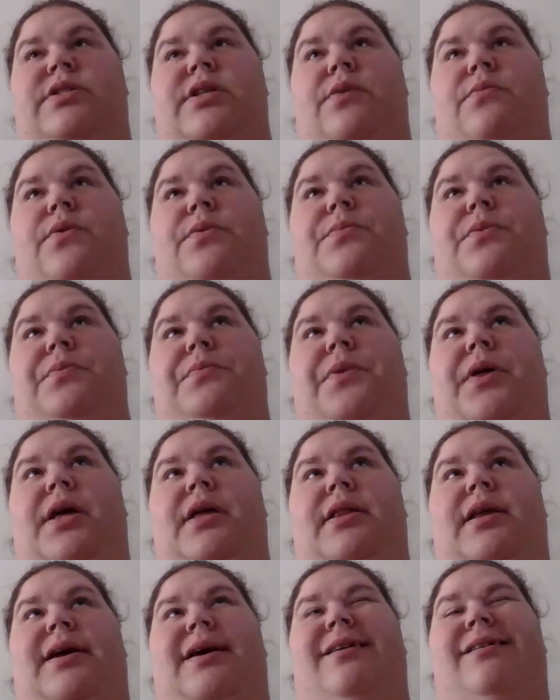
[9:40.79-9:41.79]
That would put me
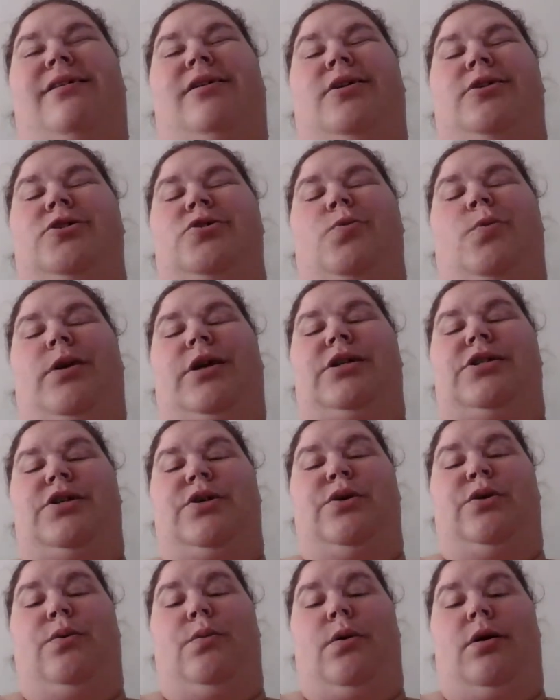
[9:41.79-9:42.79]
at like
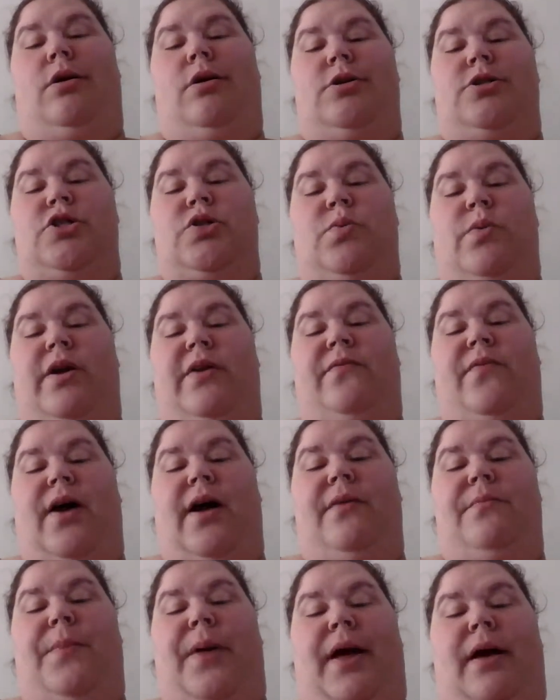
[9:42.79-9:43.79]
122,
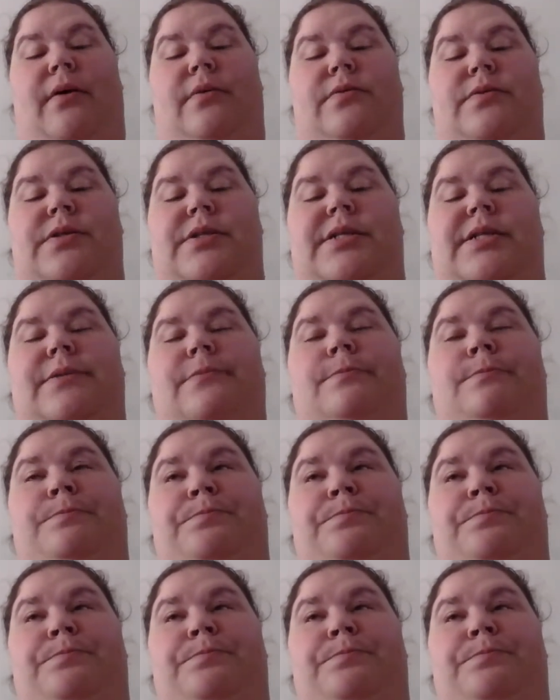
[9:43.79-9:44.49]
125 pounds.